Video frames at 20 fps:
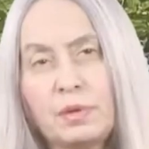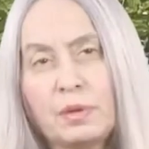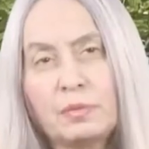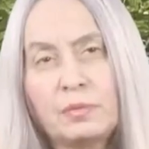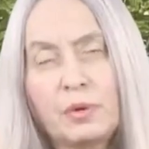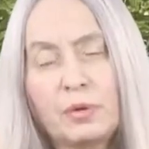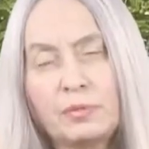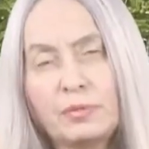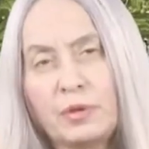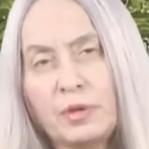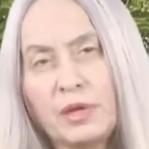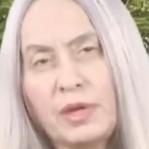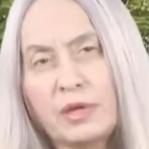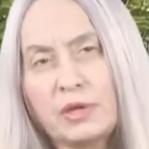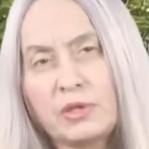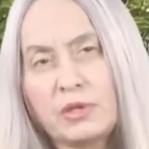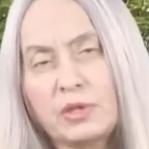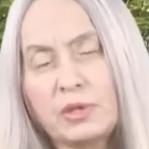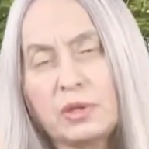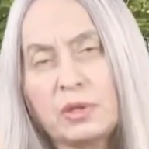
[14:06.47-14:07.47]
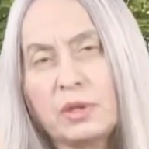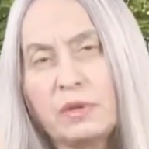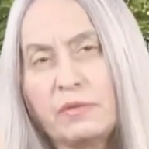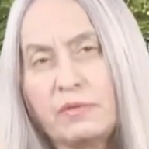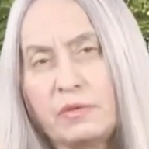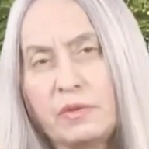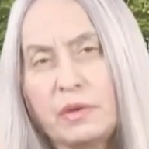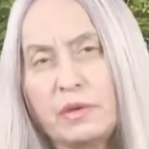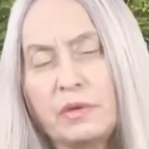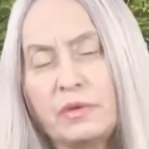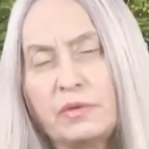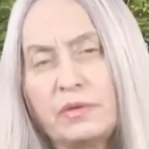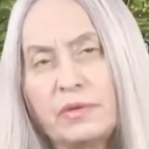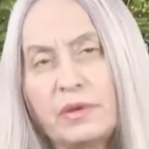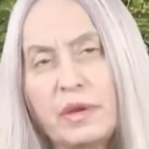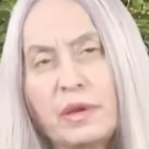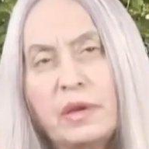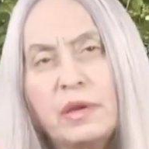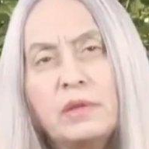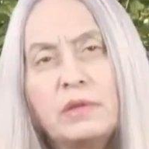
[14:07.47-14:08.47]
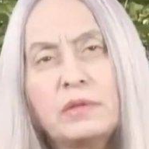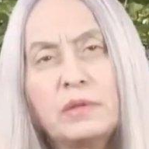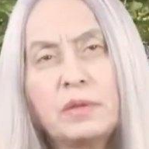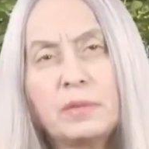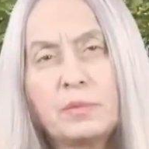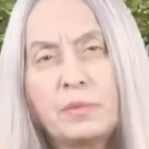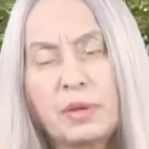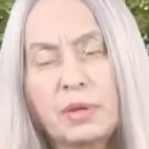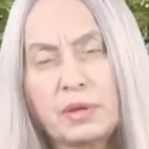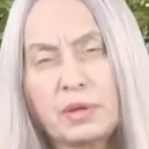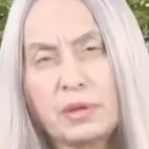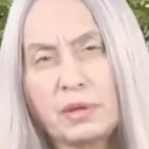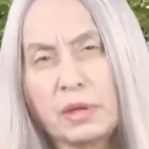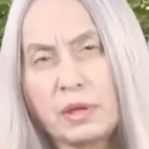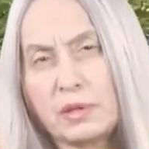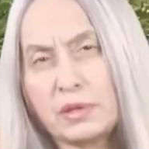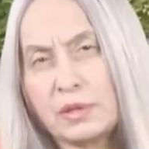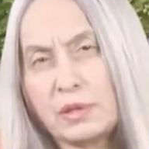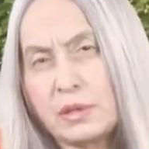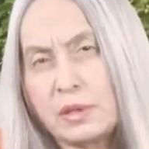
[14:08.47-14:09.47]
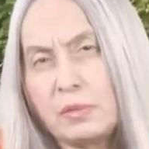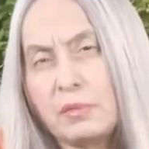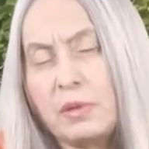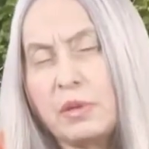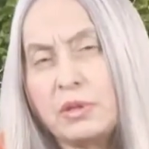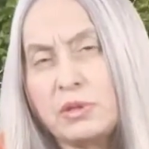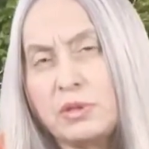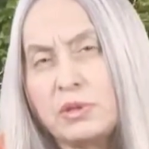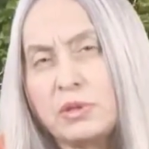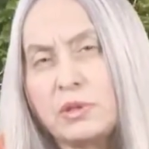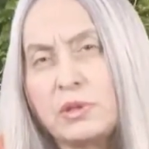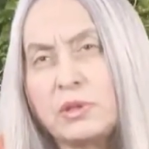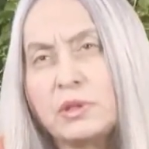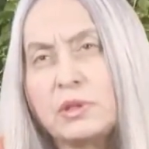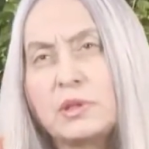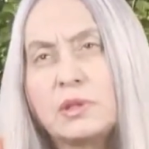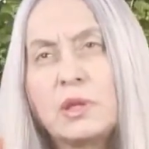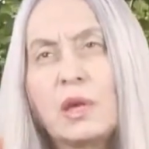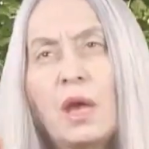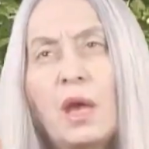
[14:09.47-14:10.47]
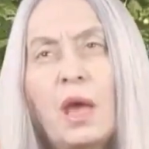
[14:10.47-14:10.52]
population of the Earth in the paradise dimensions.